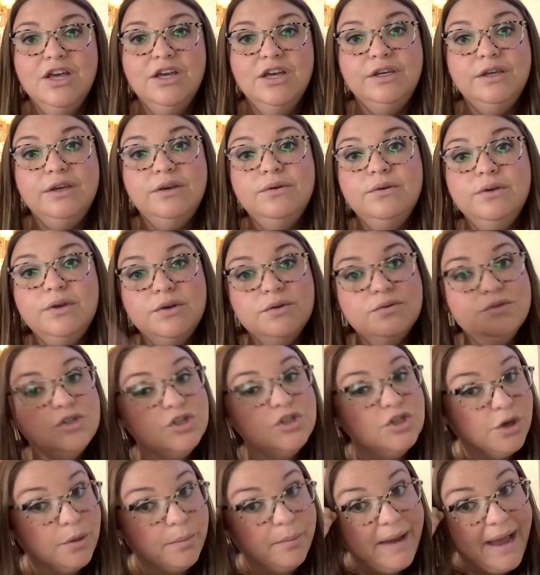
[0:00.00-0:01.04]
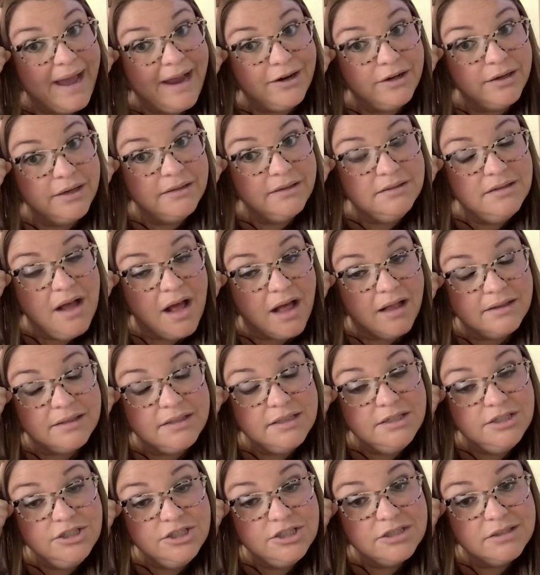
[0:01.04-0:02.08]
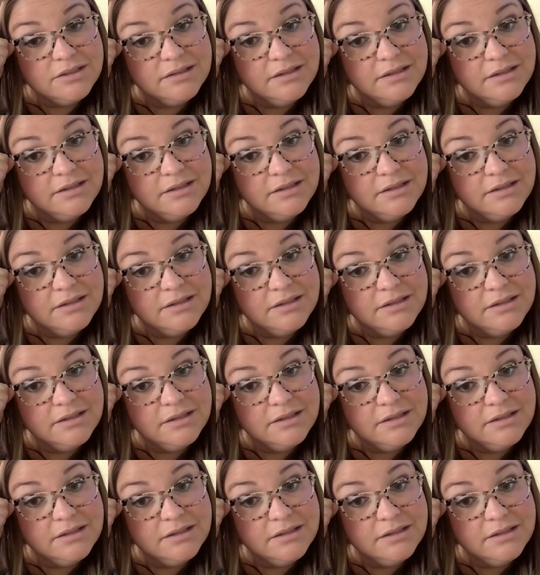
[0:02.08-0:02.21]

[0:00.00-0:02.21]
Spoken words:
You used your background knowledge